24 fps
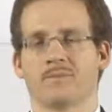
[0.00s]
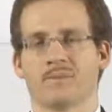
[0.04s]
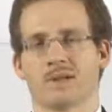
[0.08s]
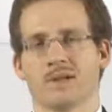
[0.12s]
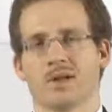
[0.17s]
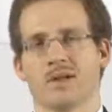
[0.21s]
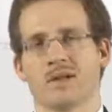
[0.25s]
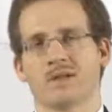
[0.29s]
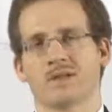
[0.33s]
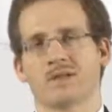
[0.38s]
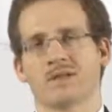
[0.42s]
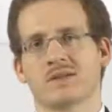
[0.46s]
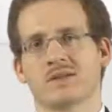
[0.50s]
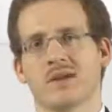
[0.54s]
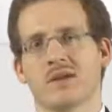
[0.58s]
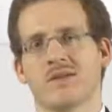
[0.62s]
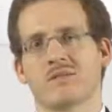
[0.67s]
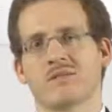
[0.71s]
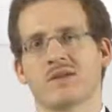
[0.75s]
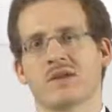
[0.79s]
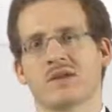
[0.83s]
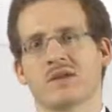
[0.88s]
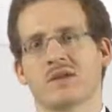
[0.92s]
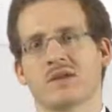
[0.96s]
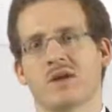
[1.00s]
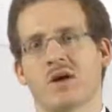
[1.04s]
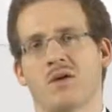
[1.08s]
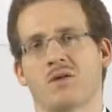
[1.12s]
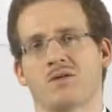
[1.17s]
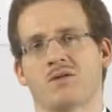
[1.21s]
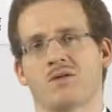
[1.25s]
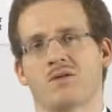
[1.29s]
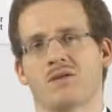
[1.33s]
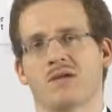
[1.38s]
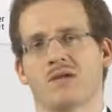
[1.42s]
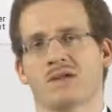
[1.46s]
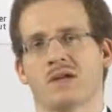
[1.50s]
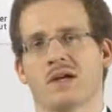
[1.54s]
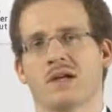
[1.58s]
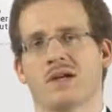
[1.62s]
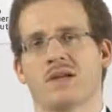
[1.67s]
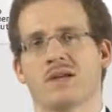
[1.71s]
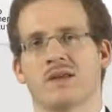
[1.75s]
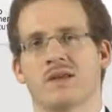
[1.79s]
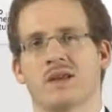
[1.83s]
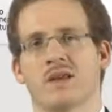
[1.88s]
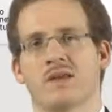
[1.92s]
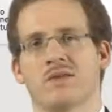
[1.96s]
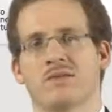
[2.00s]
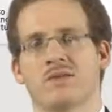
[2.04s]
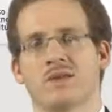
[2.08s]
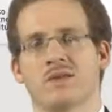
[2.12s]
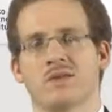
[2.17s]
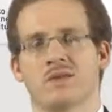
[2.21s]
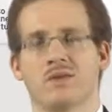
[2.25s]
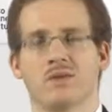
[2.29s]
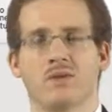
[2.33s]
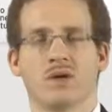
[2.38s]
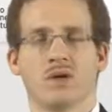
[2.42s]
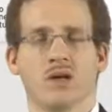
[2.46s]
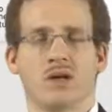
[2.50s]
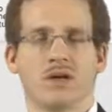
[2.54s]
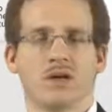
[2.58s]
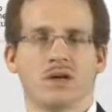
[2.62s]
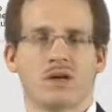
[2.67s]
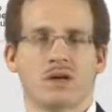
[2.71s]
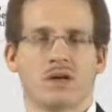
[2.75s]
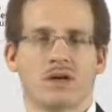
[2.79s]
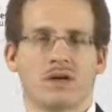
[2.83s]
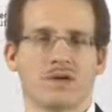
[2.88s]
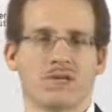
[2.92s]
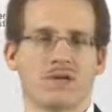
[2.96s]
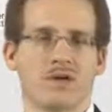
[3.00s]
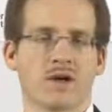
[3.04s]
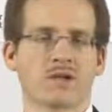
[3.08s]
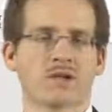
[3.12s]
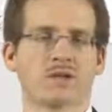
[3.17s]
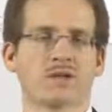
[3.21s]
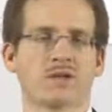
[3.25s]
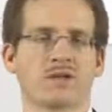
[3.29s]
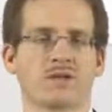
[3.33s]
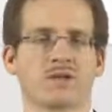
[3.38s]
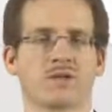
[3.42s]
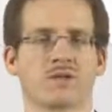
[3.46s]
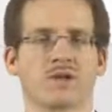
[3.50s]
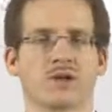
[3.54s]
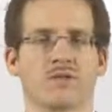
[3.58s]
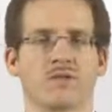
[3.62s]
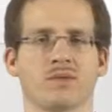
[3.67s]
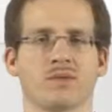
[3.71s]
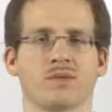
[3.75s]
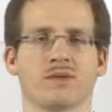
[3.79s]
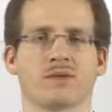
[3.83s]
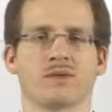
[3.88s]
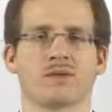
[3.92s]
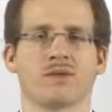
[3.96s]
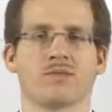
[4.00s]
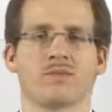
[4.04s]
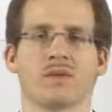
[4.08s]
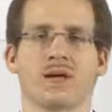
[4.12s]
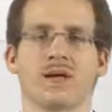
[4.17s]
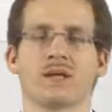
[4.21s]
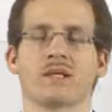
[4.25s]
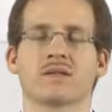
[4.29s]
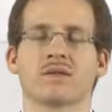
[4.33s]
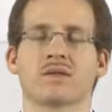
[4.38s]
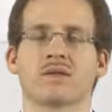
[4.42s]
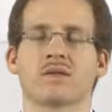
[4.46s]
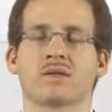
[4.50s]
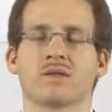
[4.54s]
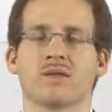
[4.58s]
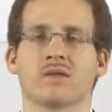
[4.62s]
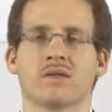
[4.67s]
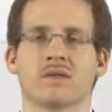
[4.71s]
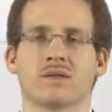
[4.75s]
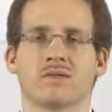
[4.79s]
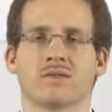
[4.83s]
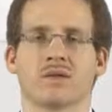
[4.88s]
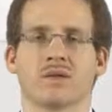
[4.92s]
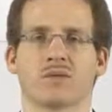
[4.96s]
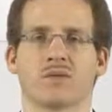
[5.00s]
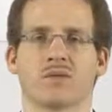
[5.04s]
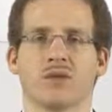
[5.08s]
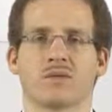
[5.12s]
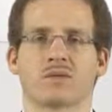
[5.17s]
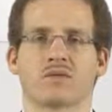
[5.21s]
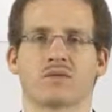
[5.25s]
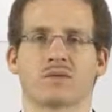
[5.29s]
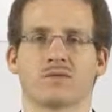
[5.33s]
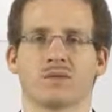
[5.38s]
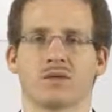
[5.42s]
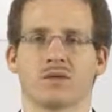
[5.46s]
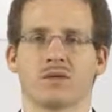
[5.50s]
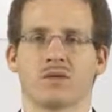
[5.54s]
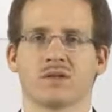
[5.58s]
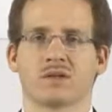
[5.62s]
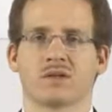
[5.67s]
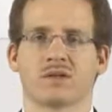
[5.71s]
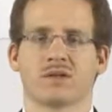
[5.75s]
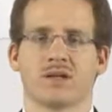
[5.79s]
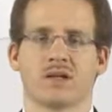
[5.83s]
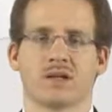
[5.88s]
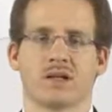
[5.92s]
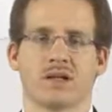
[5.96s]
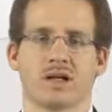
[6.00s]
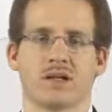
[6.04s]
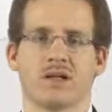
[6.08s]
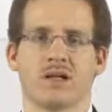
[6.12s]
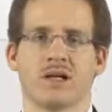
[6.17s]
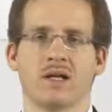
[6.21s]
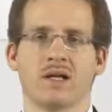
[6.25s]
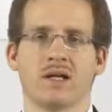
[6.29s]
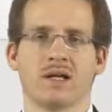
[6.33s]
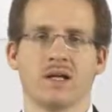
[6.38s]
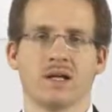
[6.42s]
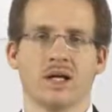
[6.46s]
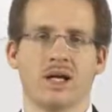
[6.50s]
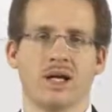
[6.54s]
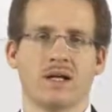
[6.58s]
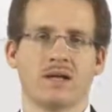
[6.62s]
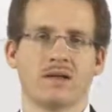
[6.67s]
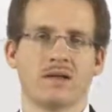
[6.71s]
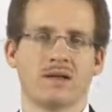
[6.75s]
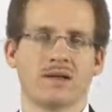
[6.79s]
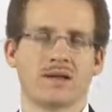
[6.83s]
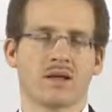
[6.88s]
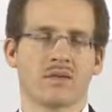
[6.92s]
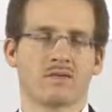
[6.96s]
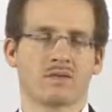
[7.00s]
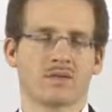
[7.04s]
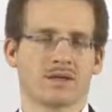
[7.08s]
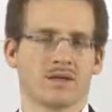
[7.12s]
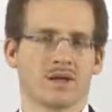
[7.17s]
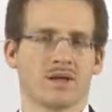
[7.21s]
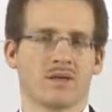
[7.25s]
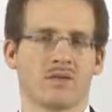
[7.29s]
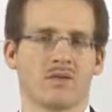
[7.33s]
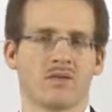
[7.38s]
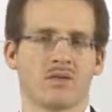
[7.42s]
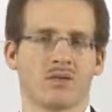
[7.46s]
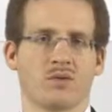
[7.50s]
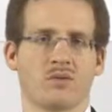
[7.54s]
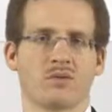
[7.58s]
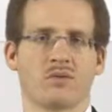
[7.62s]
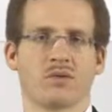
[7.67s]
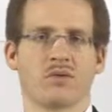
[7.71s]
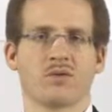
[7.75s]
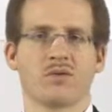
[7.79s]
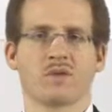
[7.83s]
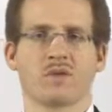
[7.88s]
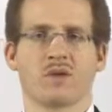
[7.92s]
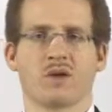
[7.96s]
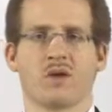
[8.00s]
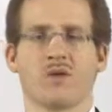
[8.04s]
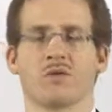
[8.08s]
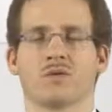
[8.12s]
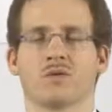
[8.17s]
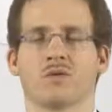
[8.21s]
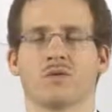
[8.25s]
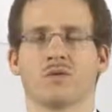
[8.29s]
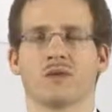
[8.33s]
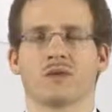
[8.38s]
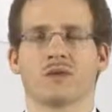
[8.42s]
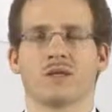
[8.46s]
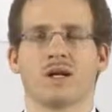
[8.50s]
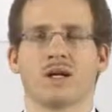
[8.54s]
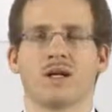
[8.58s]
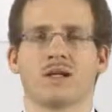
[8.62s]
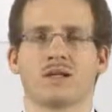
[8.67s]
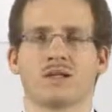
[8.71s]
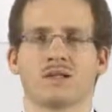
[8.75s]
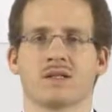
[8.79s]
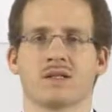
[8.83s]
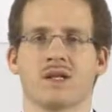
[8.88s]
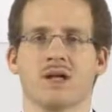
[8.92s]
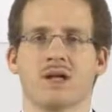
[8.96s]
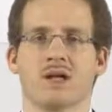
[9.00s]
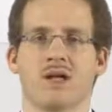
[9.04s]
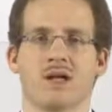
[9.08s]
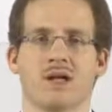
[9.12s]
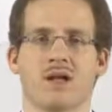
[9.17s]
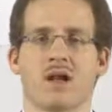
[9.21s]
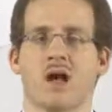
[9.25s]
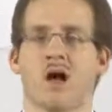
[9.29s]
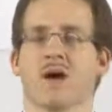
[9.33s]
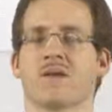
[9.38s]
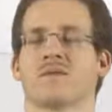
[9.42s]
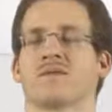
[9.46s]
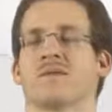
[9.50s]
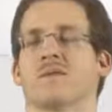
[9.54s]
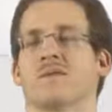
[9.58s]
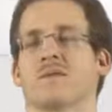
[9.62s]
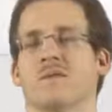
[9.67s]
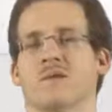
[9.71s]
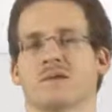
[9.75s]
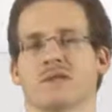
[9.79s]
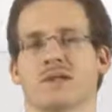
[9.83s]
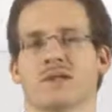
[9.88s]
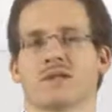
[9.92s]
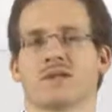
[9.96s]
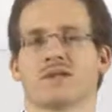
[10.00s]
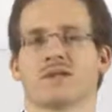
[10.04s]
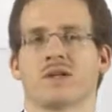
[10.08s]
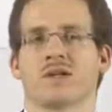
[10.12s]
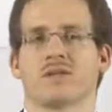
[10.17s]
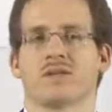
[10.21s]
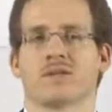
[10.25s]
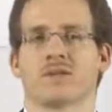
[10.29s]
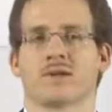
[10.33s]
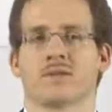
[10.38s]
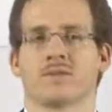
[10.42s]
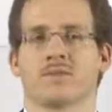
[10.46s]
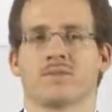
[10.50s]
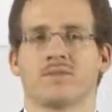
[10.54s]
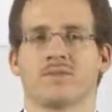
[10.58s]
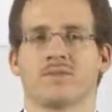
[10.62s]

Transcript: it is tempting now to say that we do a functional decomposition based on the different models because they can in themselves compute their own results and afterwards exchange them.